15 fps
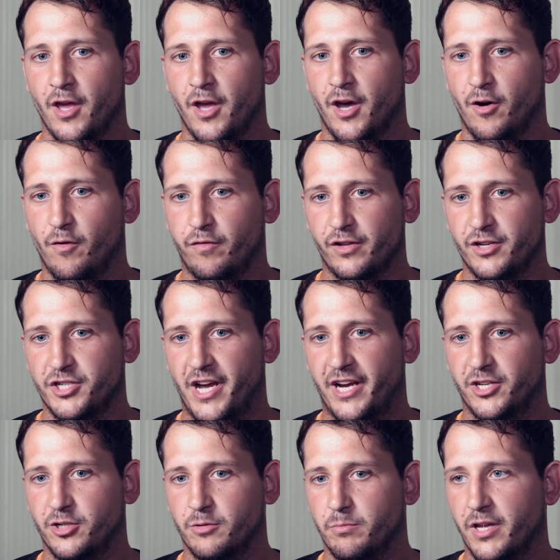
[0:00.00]
Hopefully, Jack
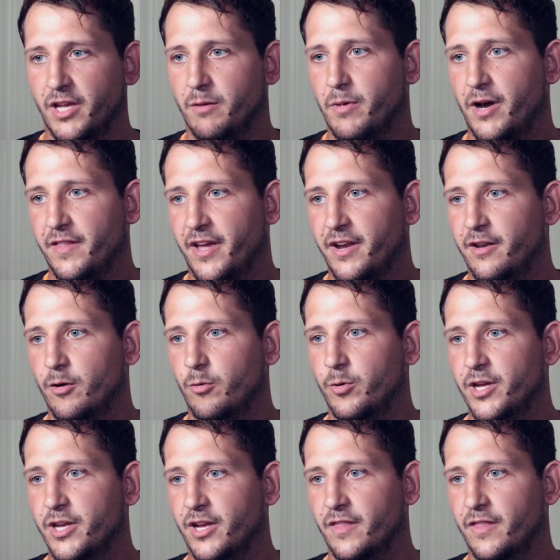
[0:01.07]
should be here by the end of the week,